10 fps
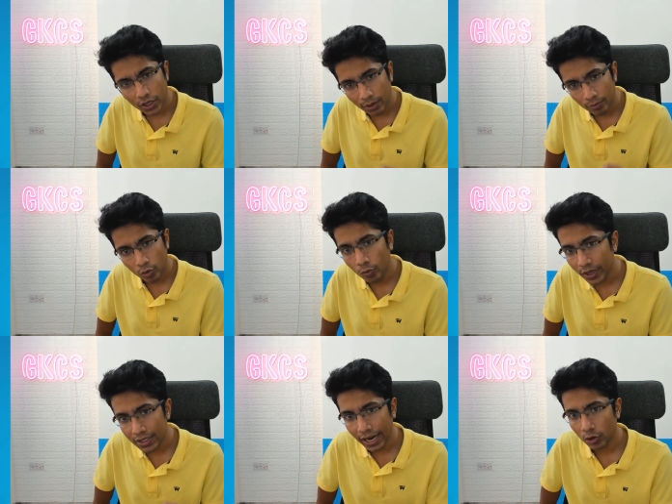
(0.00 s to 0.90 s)

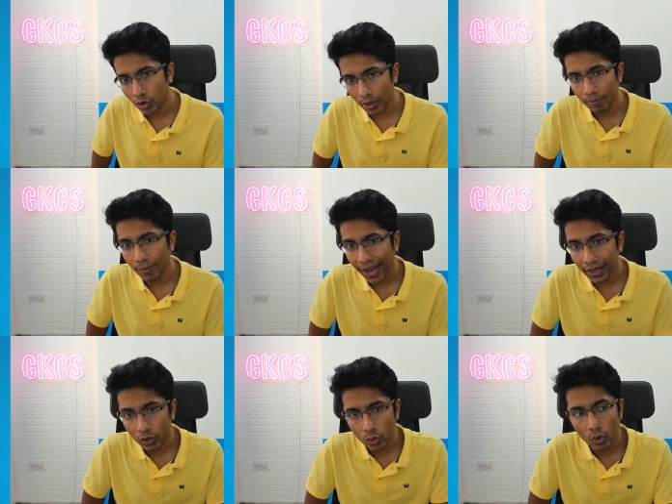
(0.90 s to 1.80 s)
improvements that you can
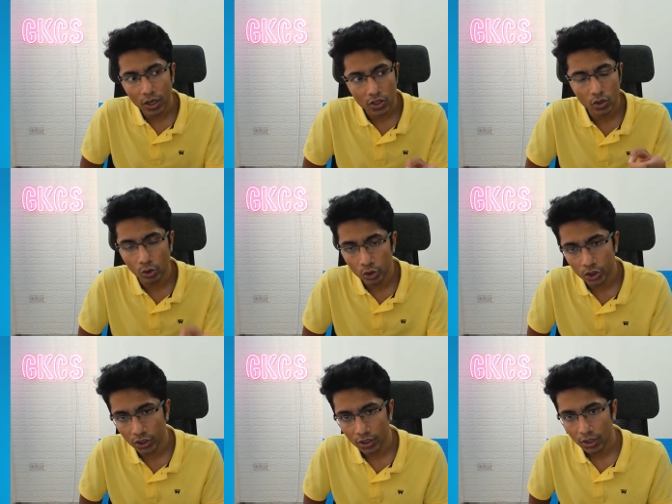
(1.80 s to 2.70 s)
make to a
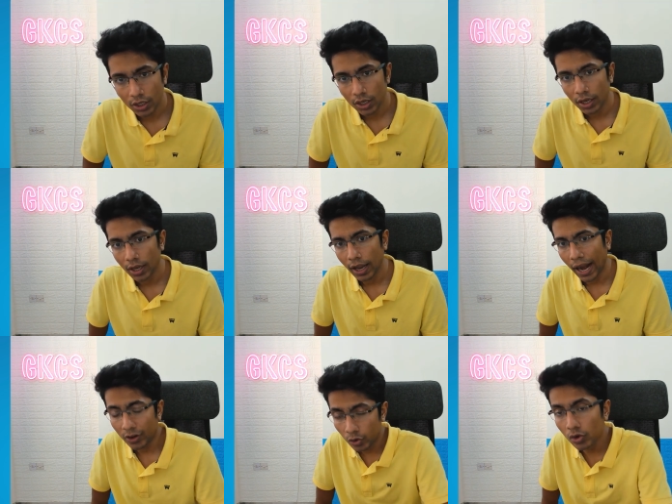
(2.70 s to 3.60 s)
solution
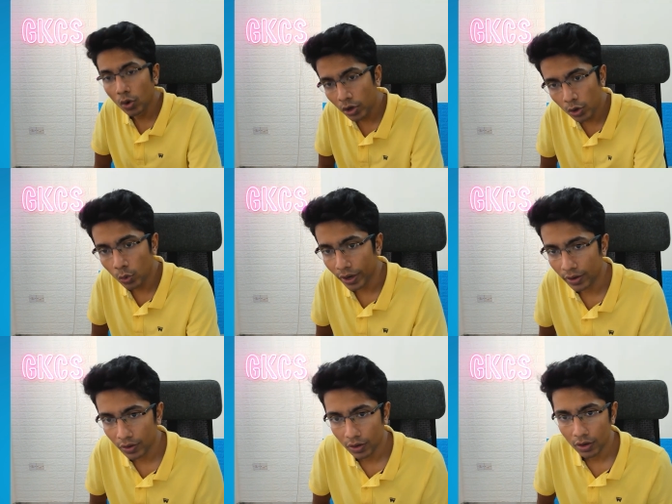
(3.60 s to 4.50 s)
and you don't do
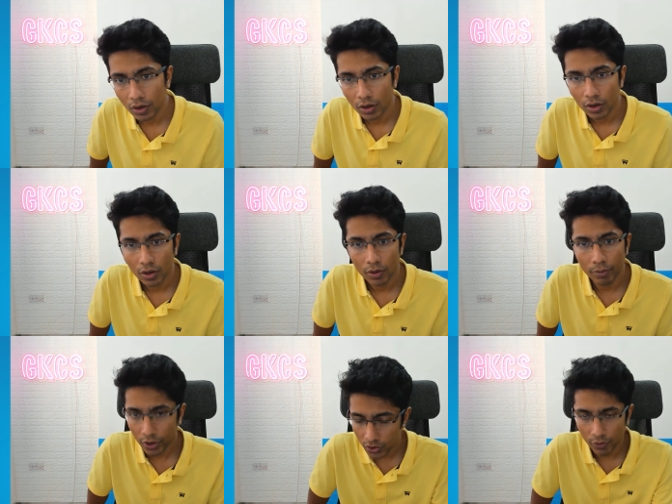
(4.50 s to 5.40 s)
it
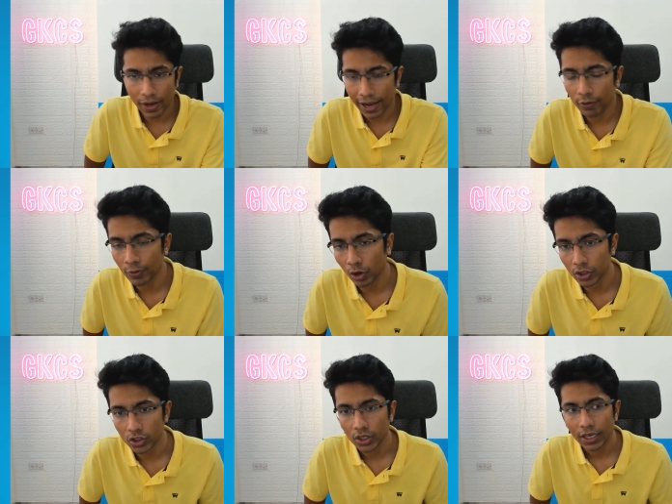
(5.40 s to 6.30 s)
because of lack of
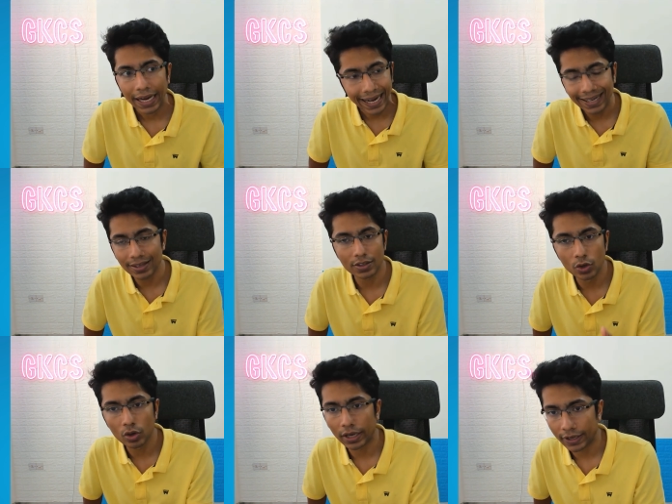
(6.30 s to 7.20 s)
knowledge, it doesn't
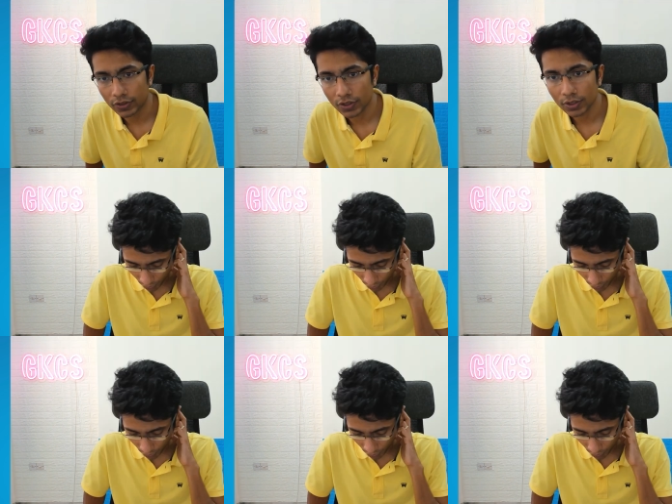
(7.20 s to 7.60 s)
look nice.